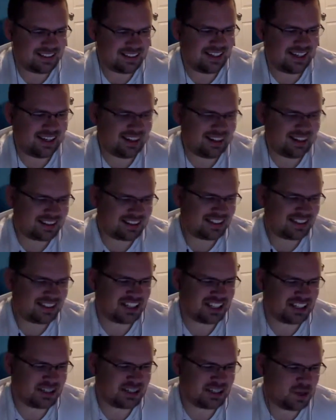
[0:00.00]
Alex and
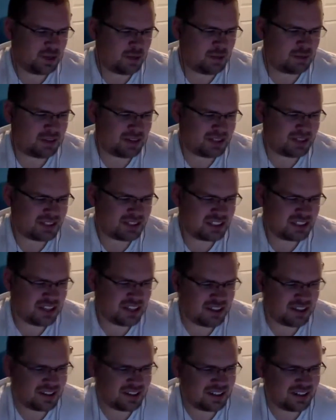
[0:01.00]
Jason went up against each
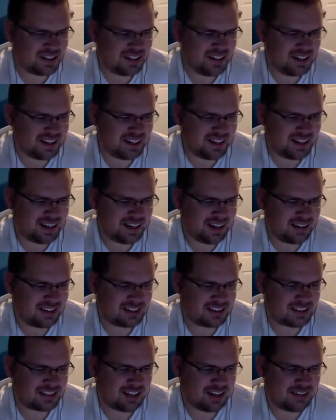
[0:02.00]
other.
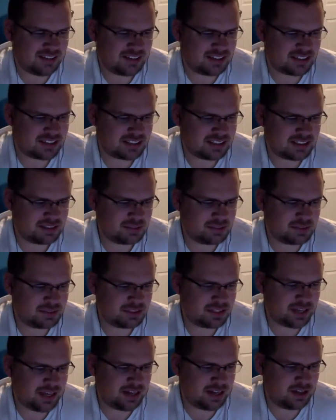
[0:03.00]
Alex
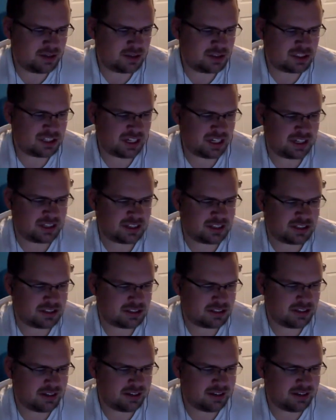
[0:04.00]
obviously had no chance.